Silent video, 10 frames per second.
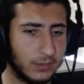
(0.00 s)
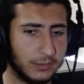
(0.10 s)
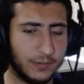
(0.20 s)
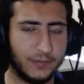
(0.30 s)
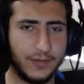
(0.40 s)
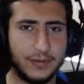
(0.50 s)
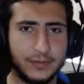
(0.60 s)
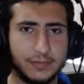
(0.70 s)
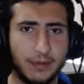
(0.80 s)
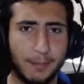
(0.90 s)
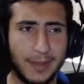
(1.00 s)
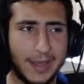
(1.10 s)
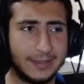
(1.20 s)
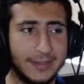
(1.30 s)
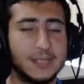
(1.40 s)
Defenders, we are
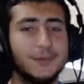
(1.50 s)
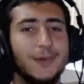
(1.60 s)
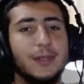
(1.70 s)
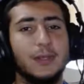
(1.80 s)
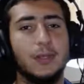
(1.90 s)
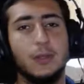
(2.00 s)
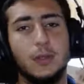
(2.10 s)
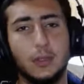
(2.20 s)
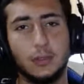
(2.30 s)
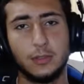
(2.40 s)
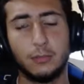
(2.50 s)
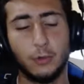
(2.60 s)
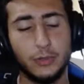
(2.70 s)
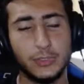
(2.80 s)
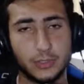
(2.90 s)
packed. That's why
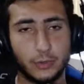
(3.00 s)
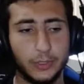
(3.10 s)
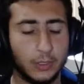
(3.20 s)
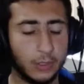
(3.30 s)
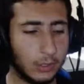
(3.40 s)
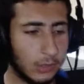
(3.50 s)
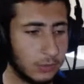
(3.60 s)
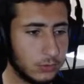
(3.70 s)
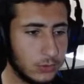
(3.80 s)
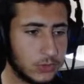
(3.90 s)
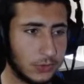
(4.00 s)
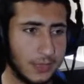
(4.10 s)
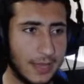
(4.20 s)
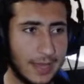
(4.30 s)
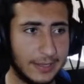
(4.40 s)
Tomori is going on loan. So
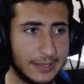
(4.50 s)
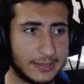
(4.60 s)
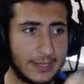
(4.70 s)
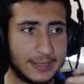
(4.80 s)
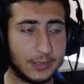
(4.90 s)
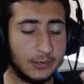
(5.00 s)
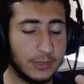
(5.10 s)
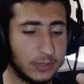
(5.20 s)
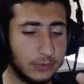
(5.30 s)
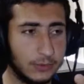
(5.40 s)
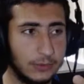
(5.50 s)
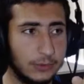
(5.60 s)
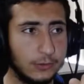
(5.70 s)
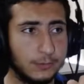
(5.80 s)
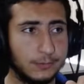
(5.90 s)
yeah, I guess that's the reason too.